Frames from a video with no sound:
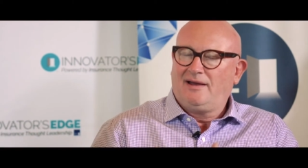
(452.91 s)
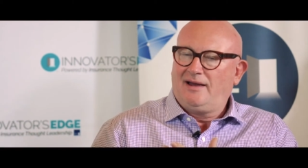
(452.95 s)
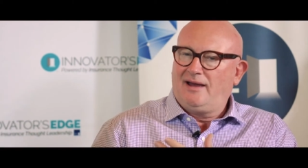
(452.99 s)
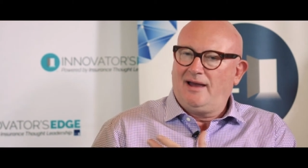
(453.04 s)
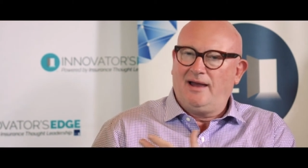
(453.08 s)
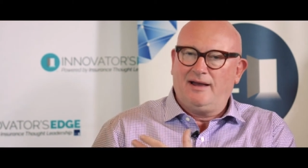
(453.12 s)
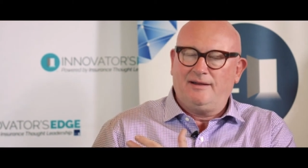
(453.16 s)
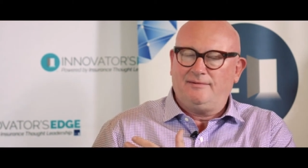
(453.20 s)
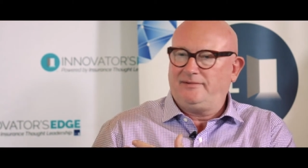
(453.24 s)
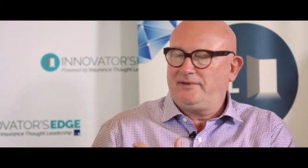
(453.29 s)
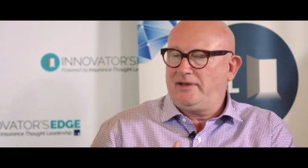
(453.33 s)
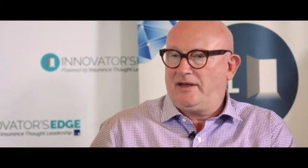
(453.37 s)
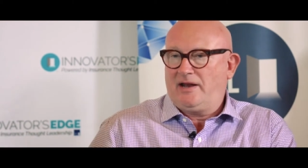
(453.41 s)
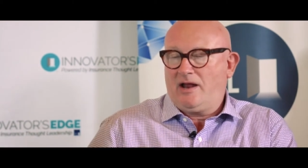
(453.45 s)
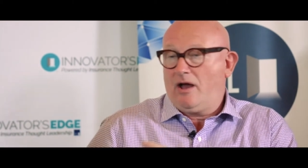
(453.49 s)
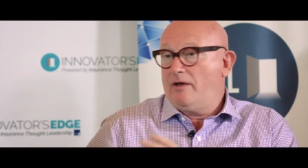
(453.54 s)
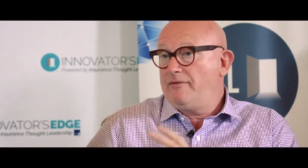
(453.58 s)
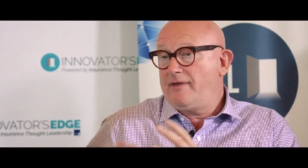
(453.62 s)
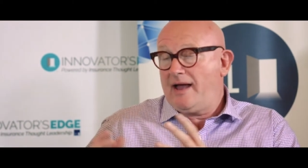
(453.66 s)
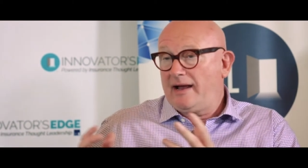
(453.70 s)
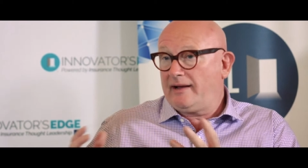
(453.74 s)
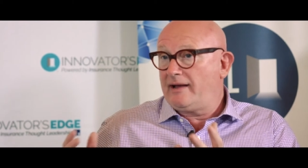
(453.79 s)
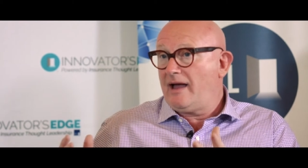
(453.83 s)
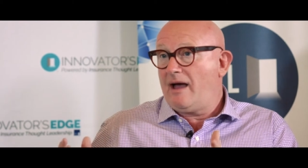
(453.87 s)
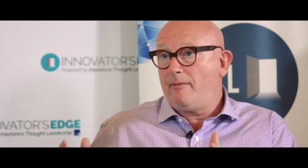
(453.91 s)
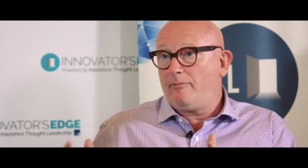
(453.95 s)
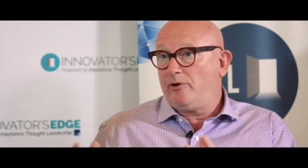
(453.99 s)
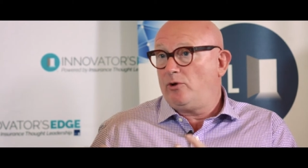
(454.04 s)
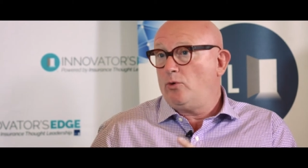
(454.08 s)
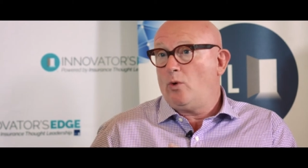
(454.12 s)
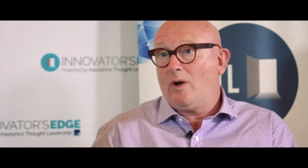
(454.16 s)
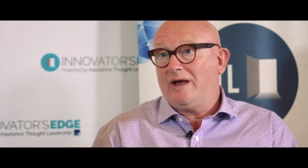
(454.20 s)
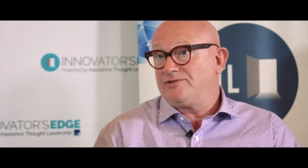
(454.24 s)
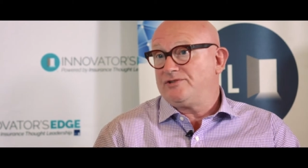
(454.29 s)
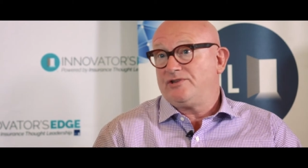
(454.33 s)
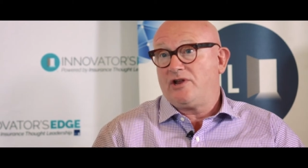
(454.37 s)
And, you know, that
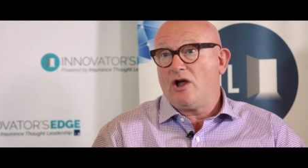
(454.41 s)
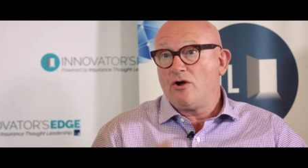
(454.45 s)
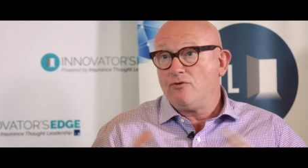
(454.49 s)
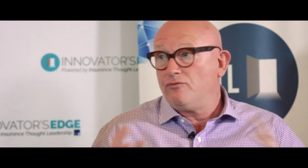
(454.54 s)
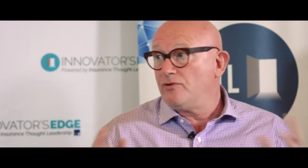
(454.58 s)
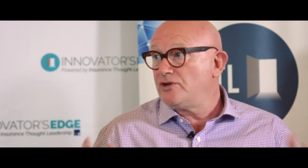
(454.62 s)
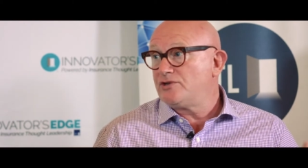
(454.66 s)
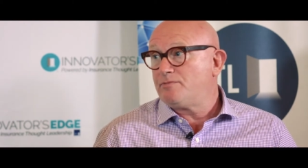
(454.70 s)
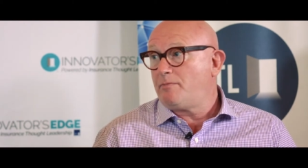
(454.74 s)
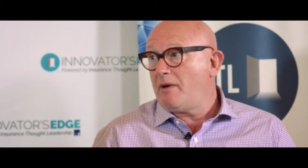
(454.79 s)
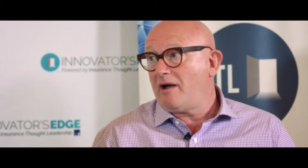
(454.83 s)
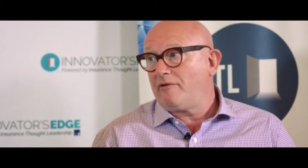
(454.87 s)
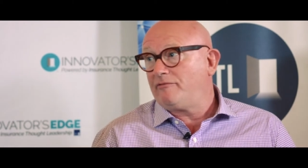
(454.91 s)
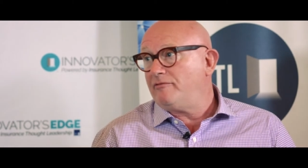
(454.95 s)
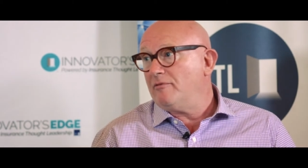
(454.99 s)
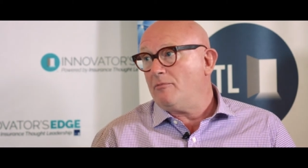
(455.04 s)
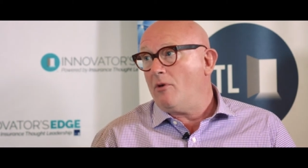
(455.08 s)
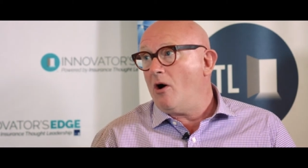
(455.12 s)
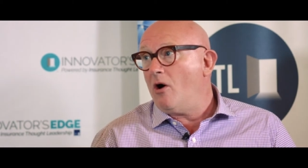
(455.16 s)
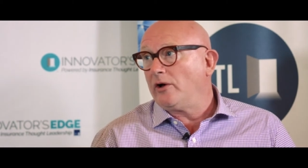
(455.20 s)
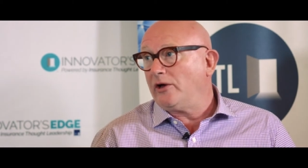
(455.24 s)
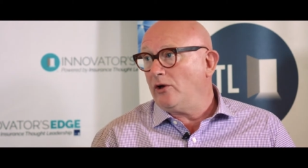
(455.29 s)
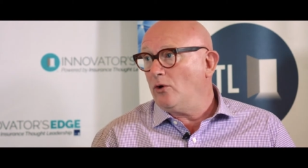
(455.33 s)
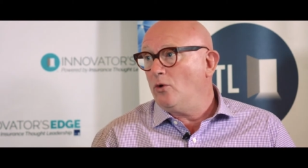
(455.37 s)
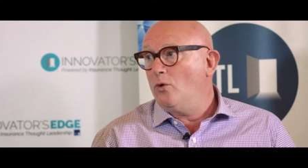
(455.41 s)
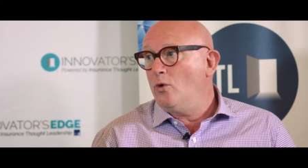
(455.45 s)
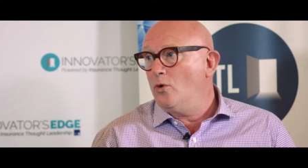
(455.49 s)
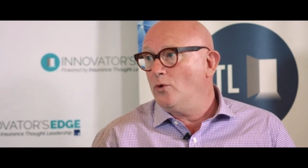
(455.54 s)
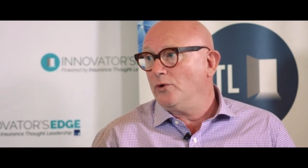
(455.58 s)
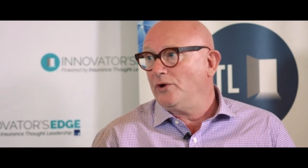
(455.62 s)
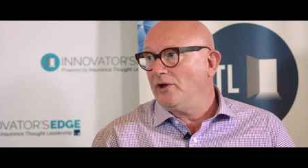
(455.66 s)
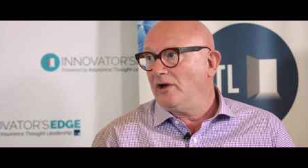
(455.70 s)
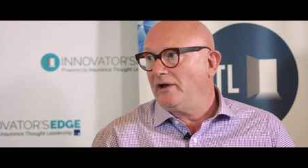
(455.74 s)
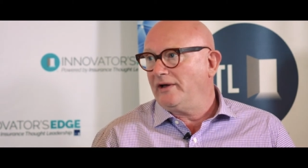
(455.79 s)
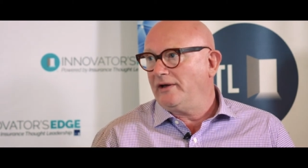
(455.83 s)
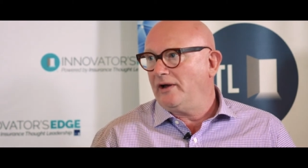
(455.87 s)
capital has no respect for market
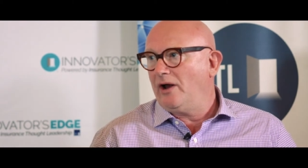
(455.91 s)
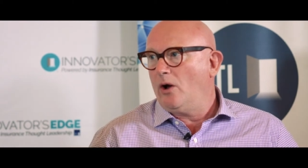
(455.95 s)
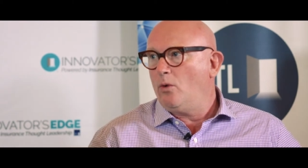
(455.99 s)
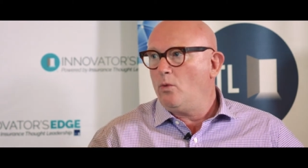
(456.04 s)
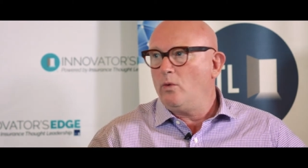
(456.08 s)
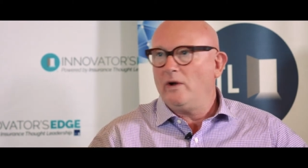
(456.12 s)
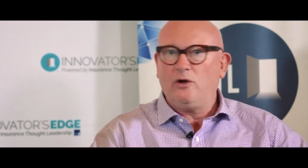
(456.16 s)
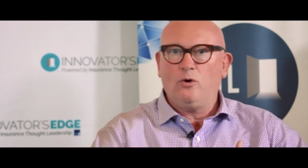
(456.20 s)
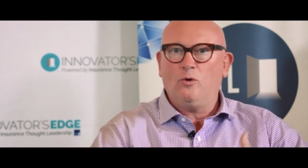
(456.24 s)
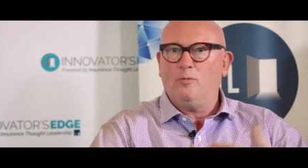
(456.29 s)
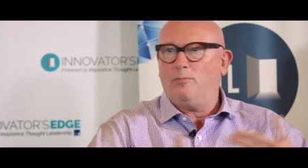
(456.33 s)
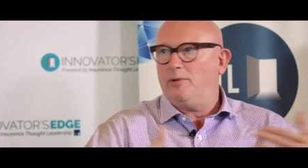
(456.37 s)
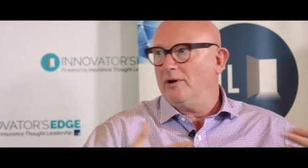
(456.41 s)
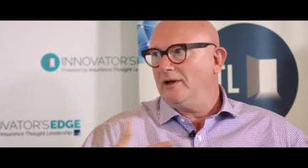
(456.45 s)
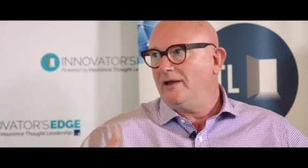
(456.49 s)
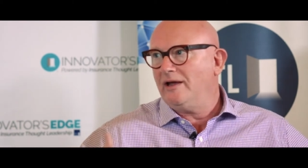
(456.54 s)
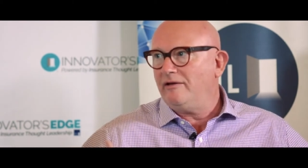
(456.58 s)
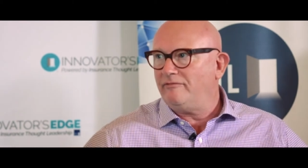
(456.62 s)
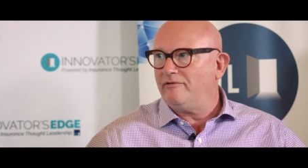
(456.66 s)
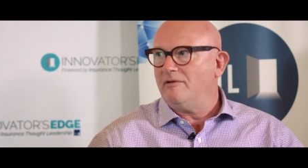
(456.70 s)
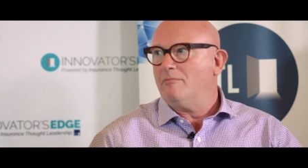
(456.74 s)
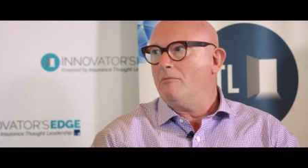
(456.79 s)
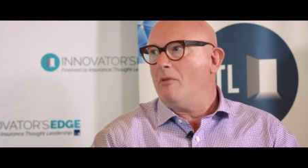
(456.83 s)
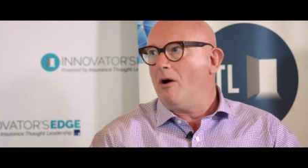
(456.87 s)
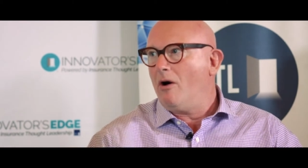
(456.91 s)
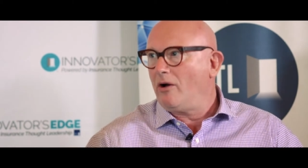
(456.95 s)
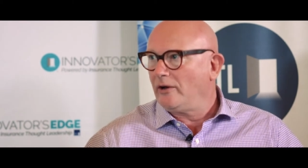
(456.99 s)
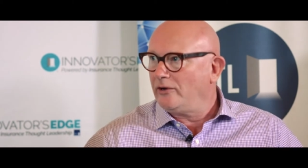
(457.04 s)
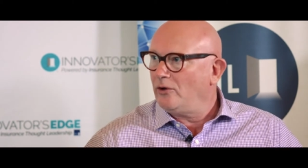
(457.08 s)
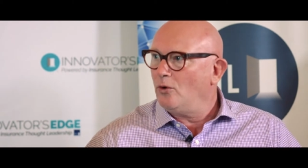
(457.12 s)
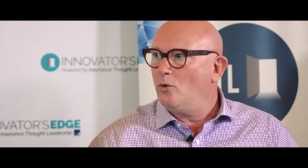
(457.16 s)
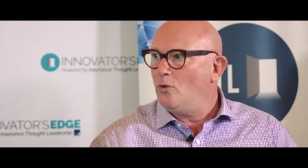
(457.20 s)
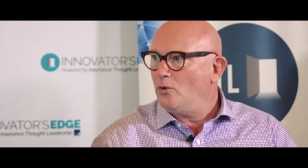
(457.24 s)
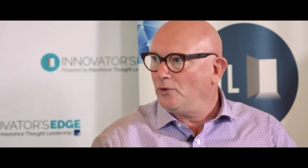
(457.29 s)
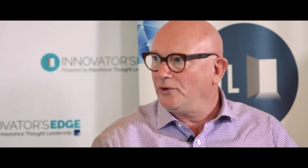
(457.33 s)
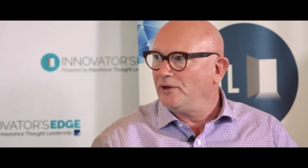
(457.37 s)
order. You know, we all believe in
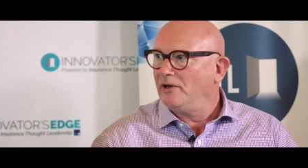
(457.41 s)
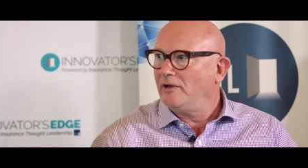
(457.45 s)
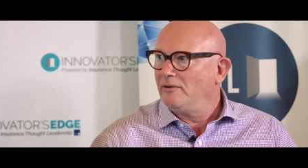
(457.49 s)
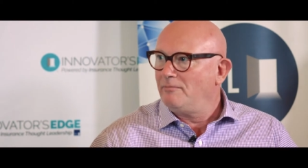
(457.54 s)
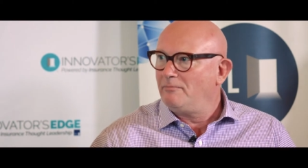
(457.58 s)
market order,